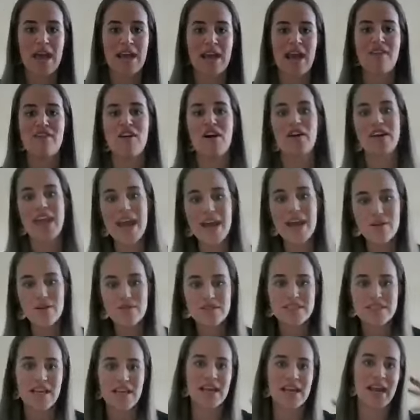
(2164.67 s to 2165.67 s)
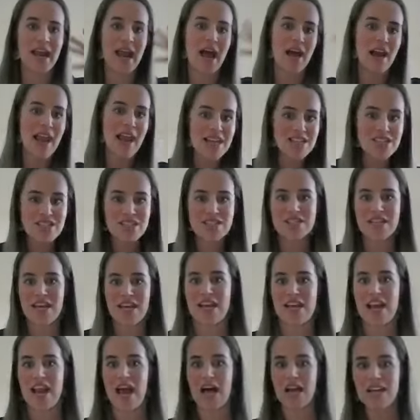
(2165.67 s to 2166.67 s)
and have our nails done and our lashes
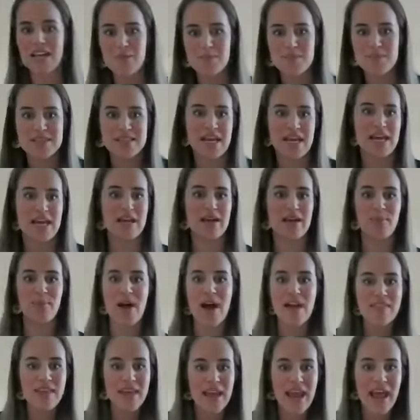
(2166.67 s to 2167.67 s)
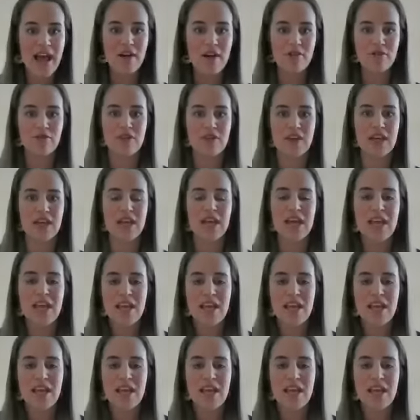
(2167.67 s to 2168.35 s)
done and our lips done and buy that outfit